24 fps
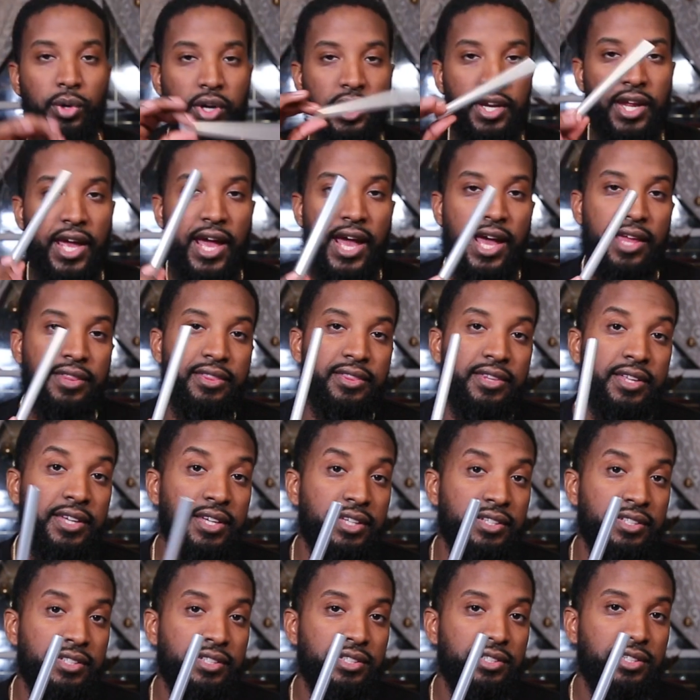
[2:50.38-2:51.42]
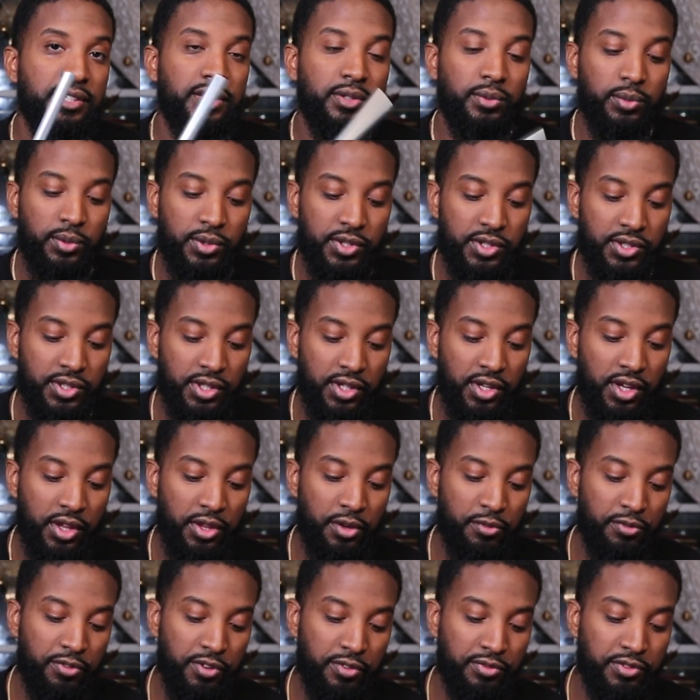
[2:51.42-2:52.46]
gonna add this, which is another
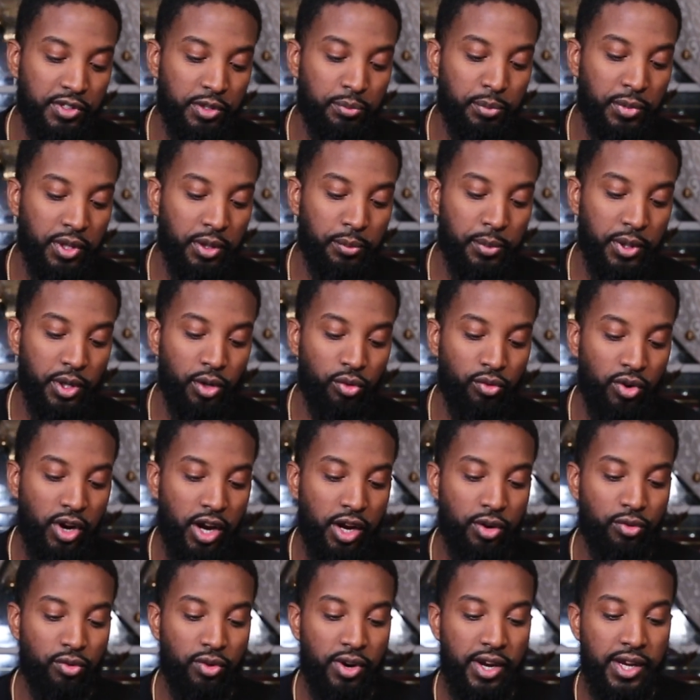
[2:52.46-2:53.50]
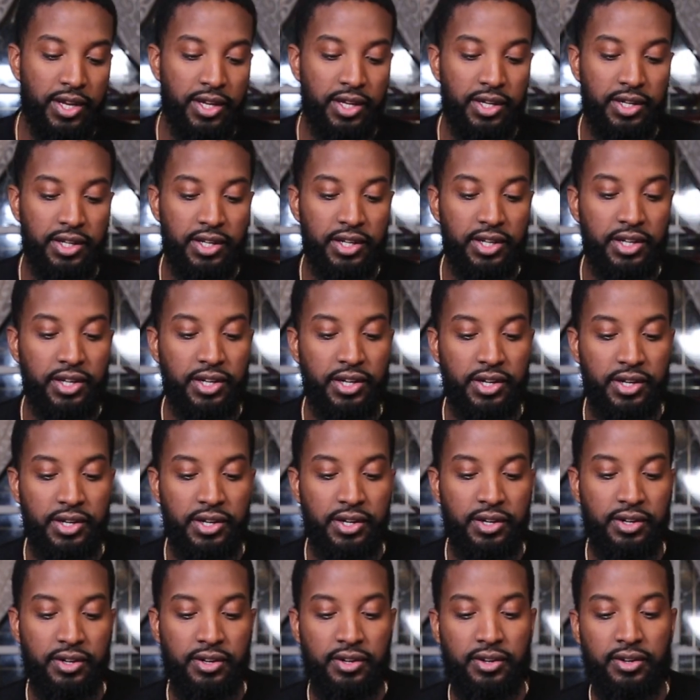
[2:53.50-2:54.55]
15mm rod right in here,
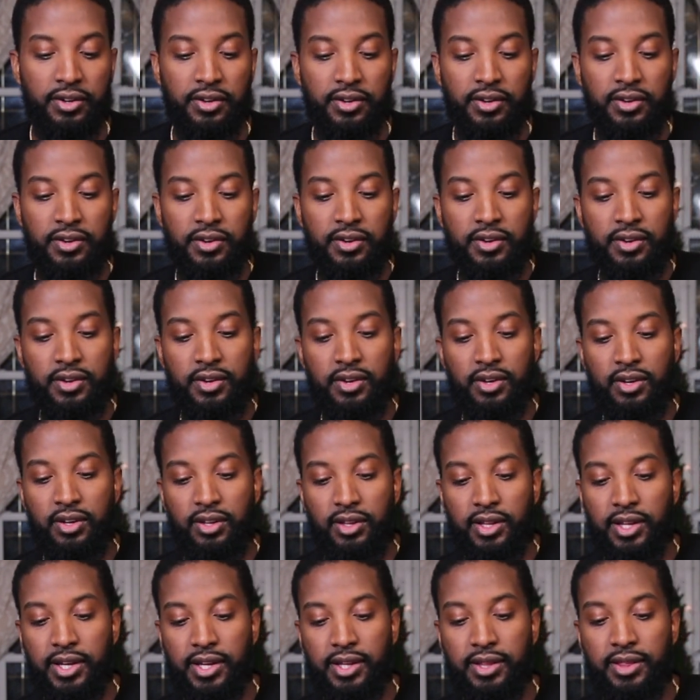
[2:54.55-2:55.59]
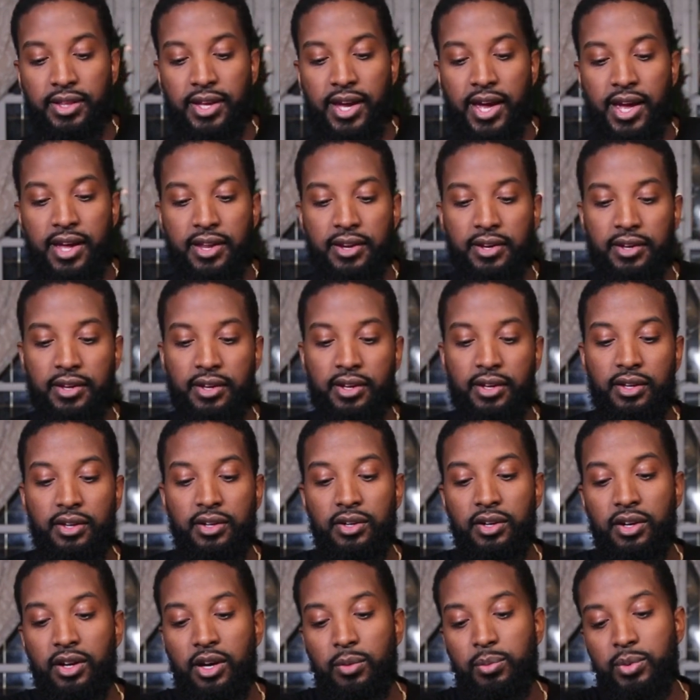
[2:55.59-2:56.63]
like that. In
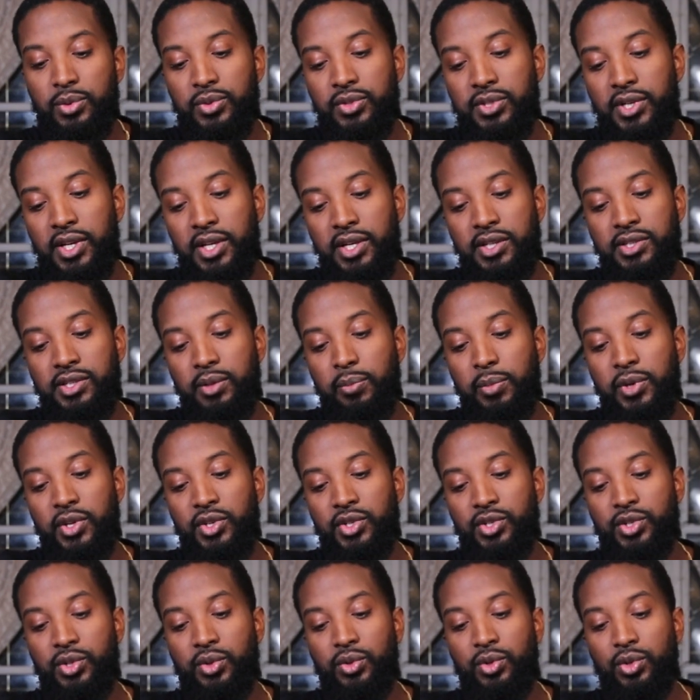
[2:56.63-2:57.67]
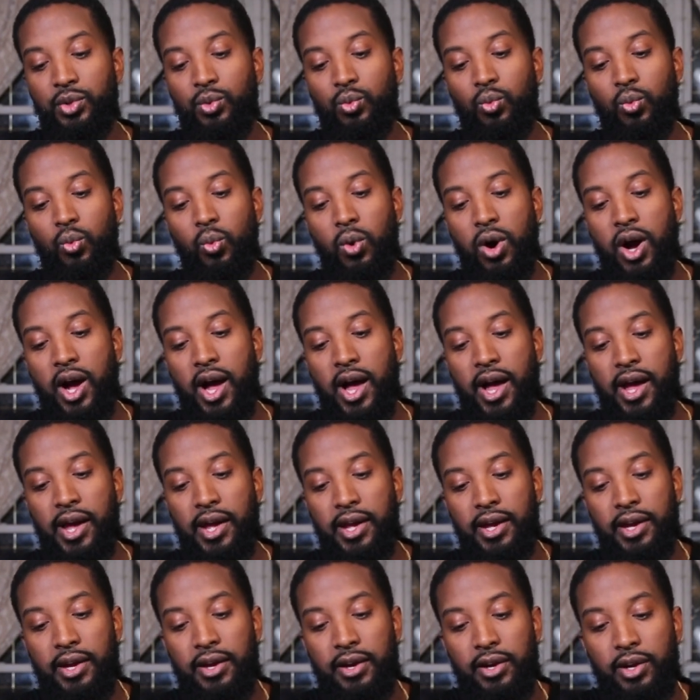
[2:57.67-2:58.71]
a couple of seconds, I'm gonna show you
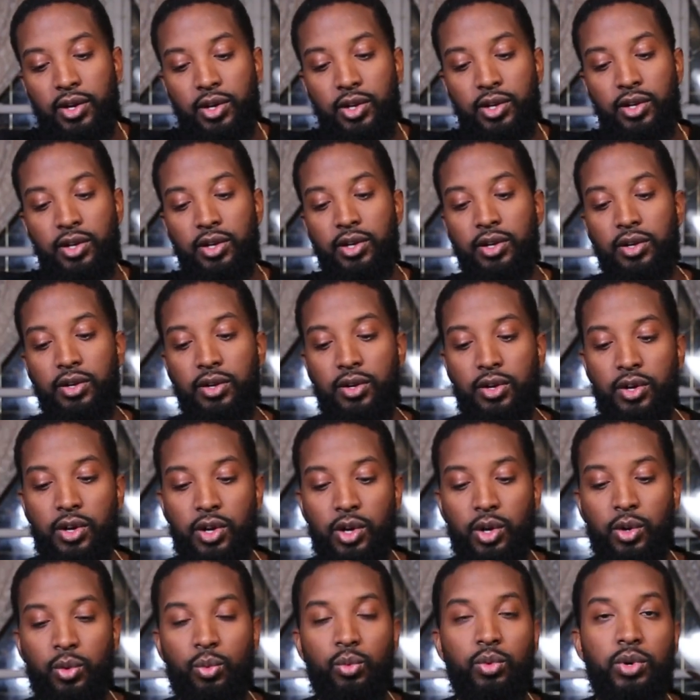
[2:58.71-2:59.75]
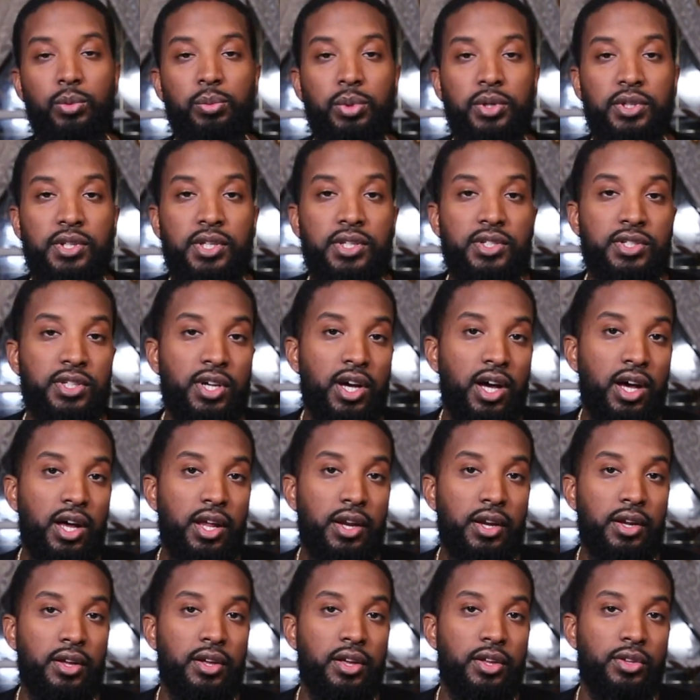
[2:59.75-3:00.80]
why we put this
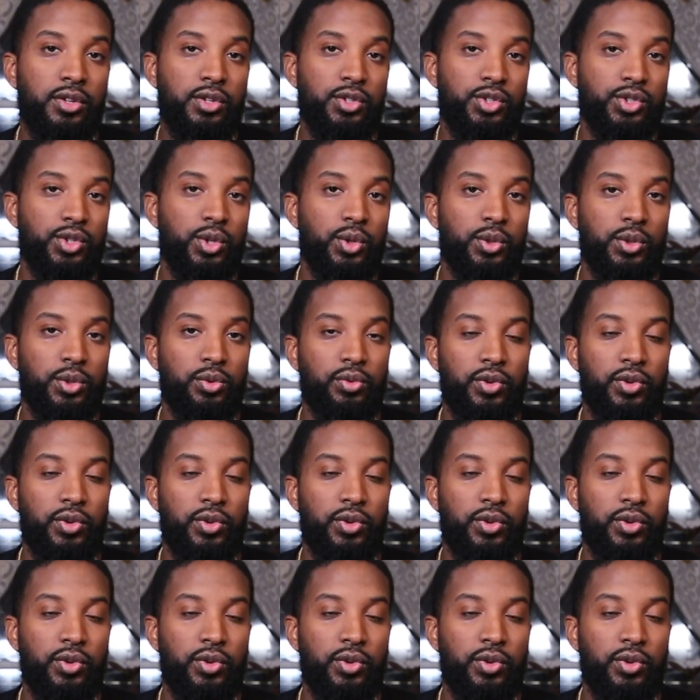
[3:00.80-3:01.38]
on the shoulder